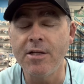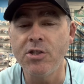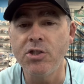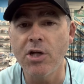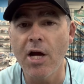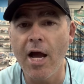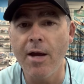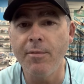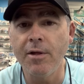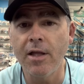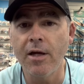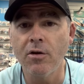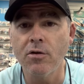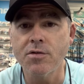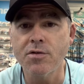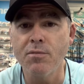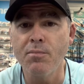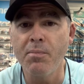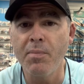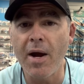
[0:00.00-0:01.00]
Jamie. They
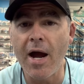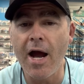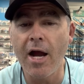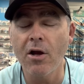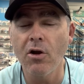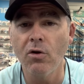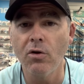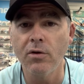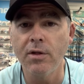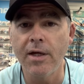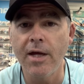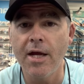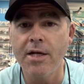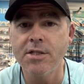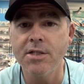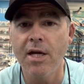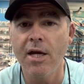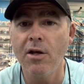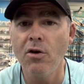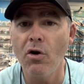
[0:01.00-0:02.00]
got some bark hot on the
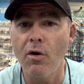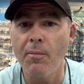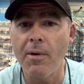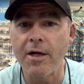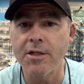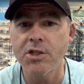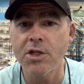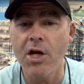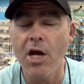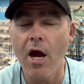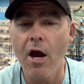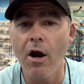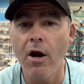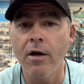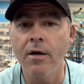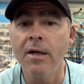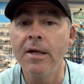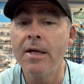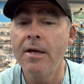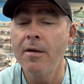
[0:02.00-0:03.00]
edge there, not much
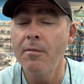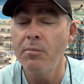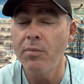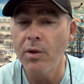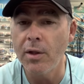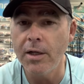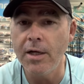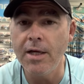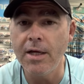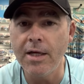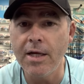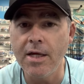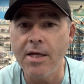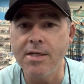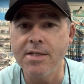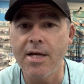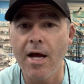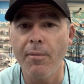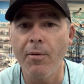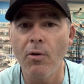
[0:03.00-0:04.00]
current. Plenty of
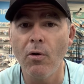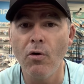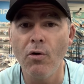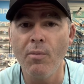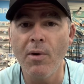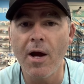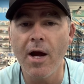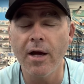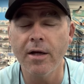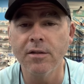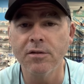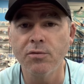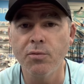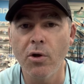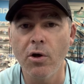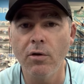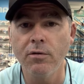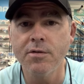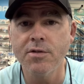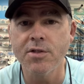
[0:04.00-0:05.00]
kings up at Allmark as
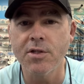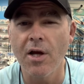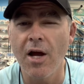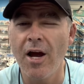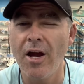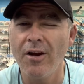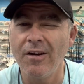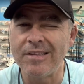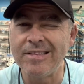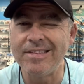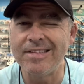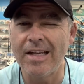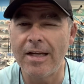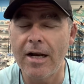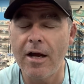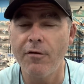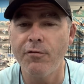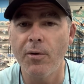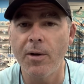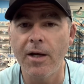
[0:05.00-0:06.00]
well, so I don't
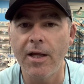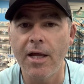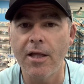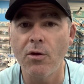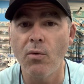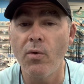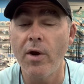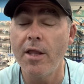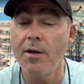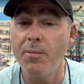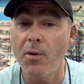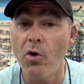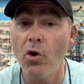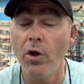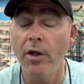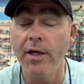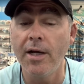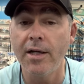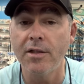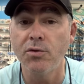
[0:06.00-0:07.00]
know if we're going to get the weather, but
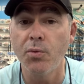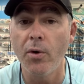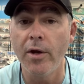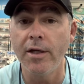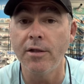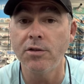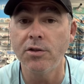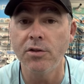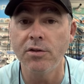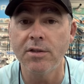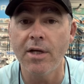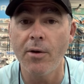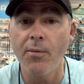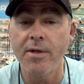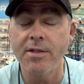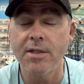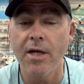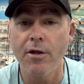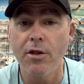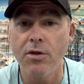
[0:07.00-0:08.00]
early next week, Tuesday,
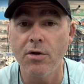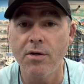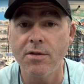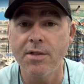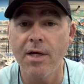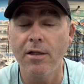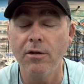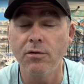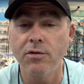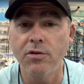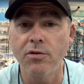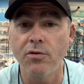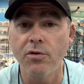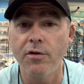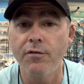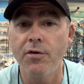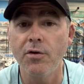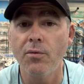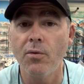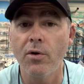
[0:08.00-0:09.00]
Wednesday, Thursday, looks
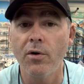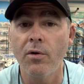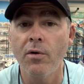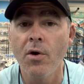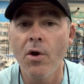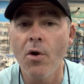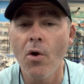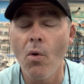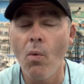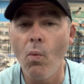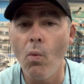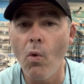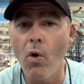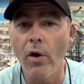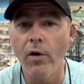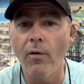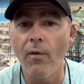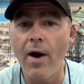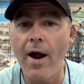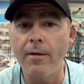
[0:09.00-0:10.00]
good if you want to
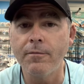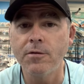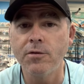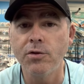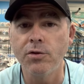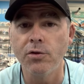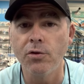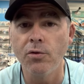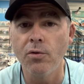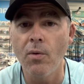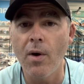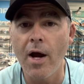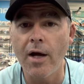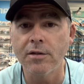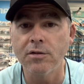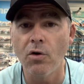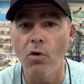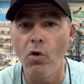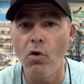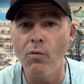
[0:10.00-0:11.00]
wander up to
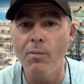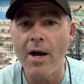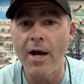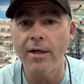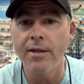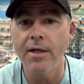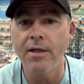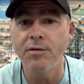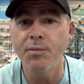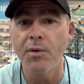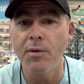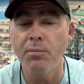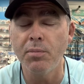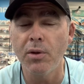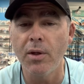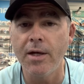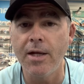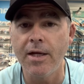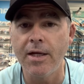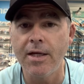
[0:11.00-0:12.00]
Allmark. There's been
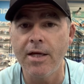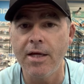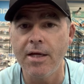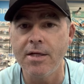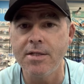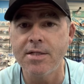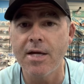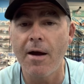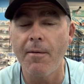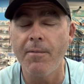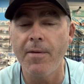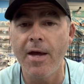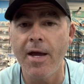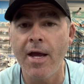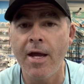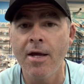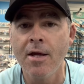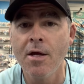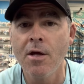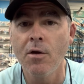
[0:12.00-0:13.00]
plenty of kings up
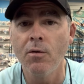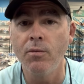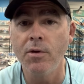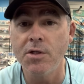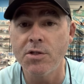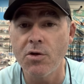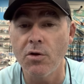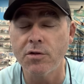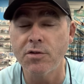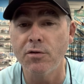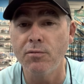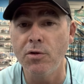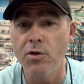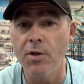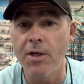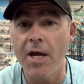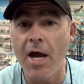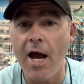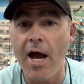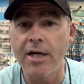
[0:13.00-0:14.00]
there. We just got some
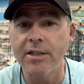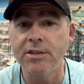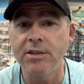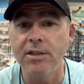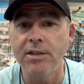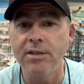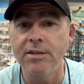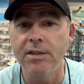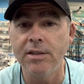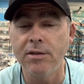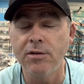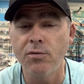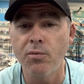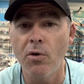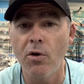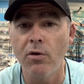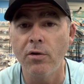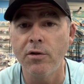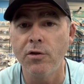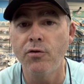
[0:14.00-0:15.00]
new cast jigs in as
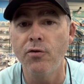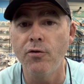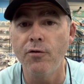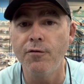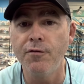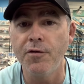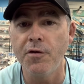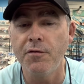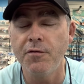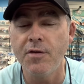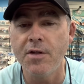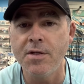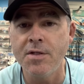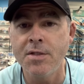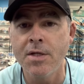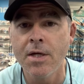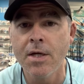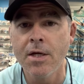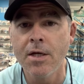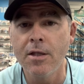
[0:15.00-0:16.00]
well in the
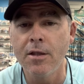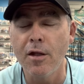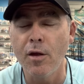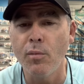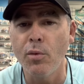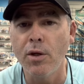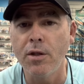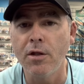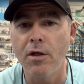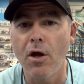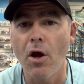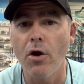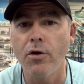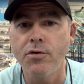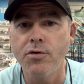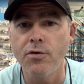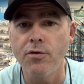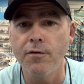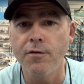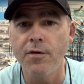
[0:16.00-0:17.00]
250s. They've been the
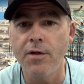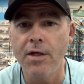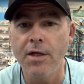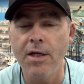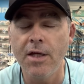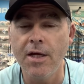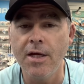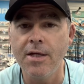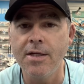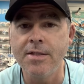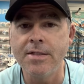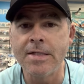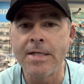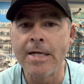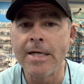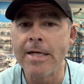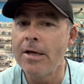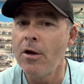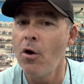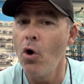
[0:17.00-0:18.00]
go-to for the kings.
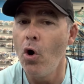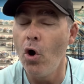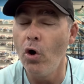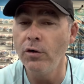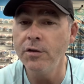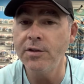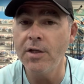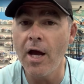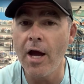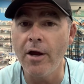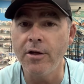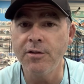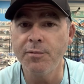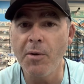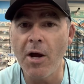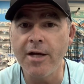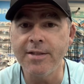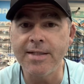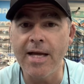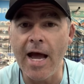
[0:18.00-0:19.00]
Also,
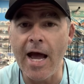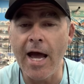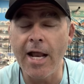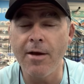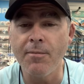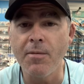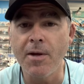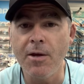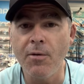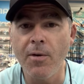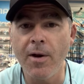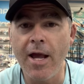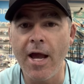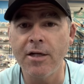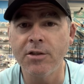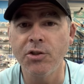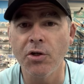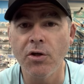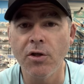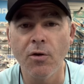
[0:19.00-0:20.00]
spoke to Adam. He went
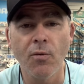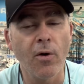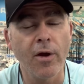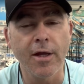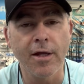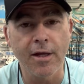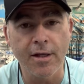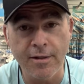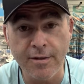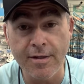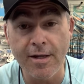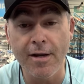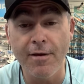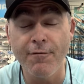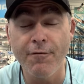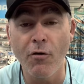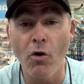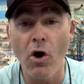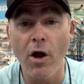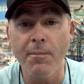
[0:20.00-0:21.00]
out during the week and did
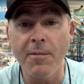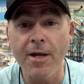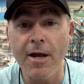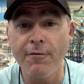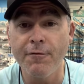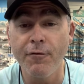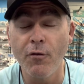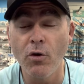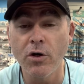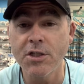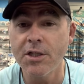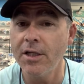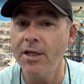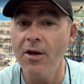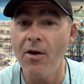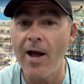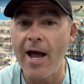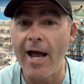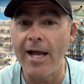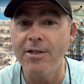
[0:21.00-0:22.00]
invite me.
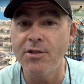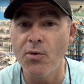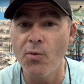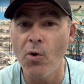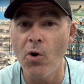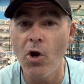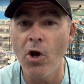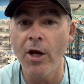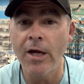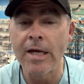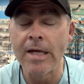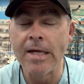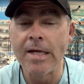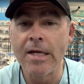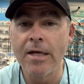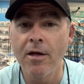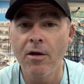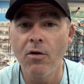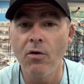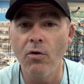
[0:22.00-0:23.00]
Unfortunately, I had to work.
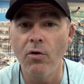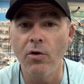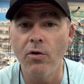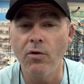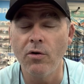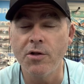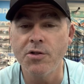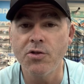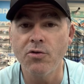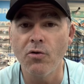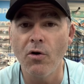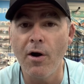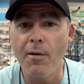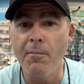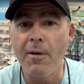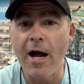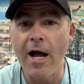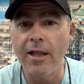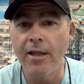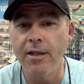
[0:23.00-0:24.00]
Caught a nice striped
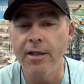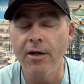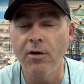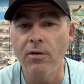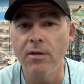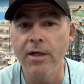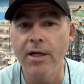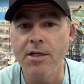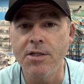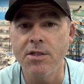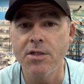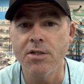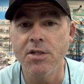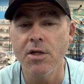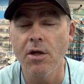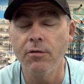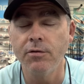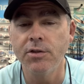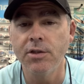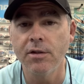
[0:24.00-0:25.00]
marlin there on the edge of the
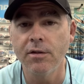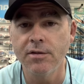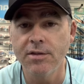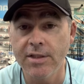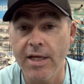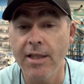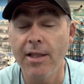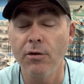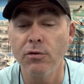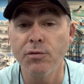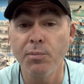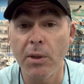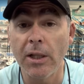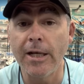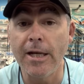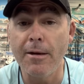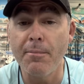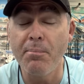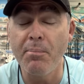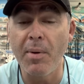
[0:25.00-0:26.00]
shelf. So it said there was
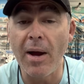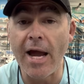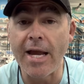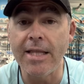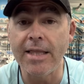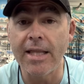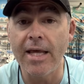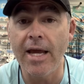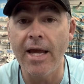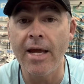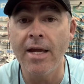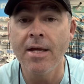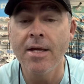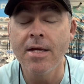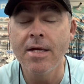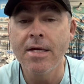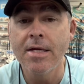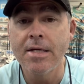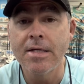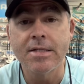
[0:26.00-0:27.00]
plenty of bait there.
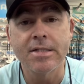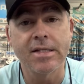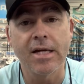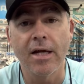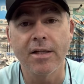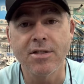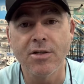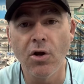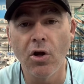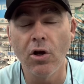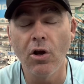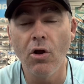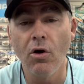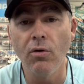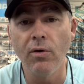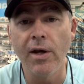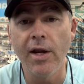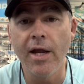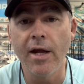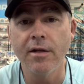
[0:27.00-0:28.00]
So it's not
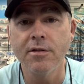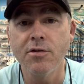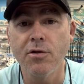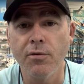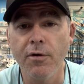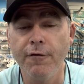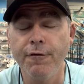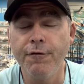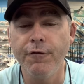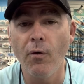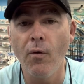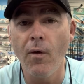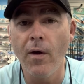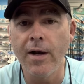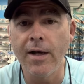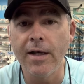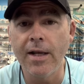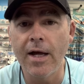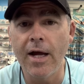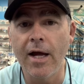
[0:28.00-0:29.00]
long now till we
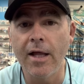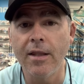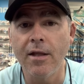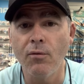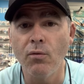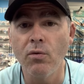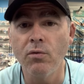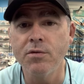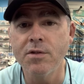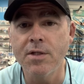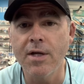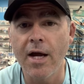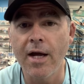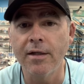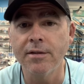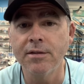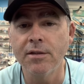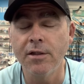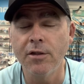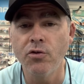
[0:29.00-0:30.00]
find that we'll
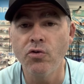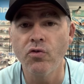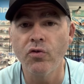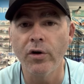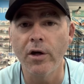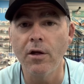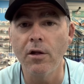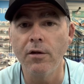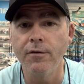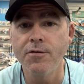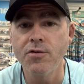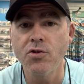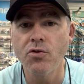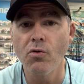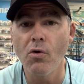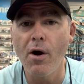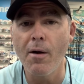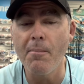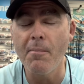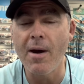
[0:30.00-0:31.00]
start to see a trickle of
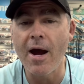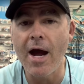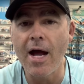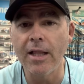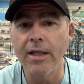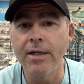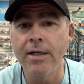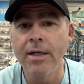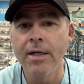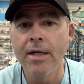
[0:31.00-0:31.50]
striped marlin